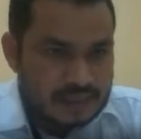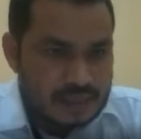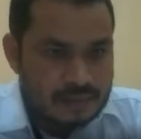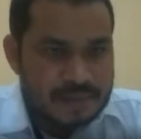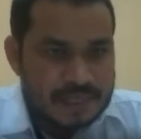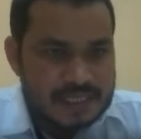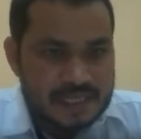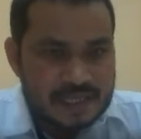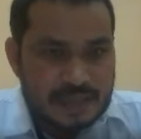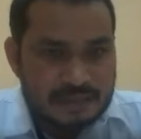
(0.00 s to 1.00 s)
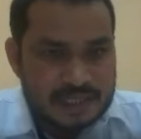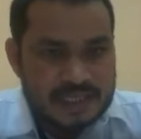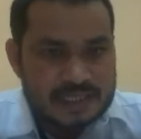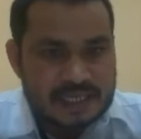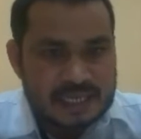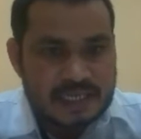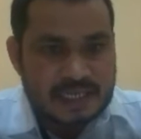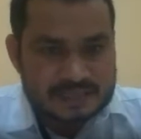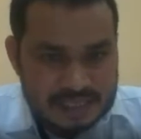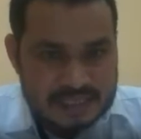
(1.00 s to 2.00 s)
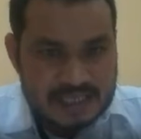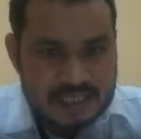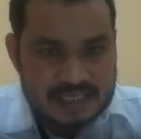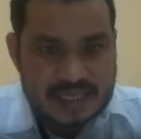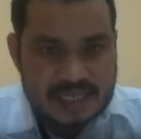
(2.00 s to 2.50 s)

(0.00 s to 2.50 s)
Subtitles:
The basic grammatical structure is a